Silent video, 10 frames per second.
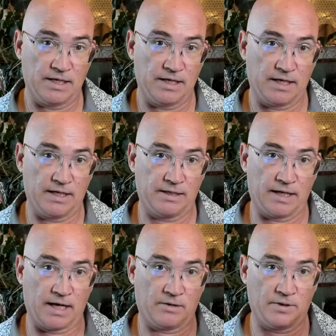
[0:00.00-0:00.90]
and
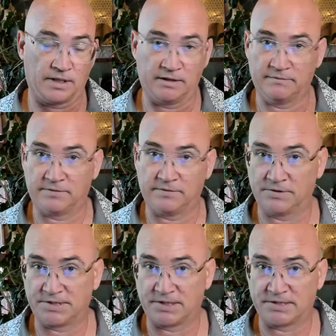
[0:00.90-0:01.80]
how it
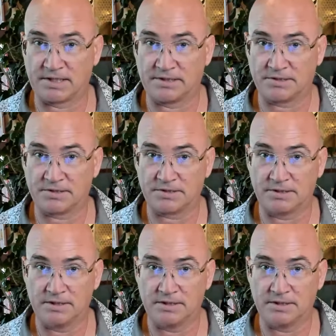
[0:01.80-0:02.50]
influences us.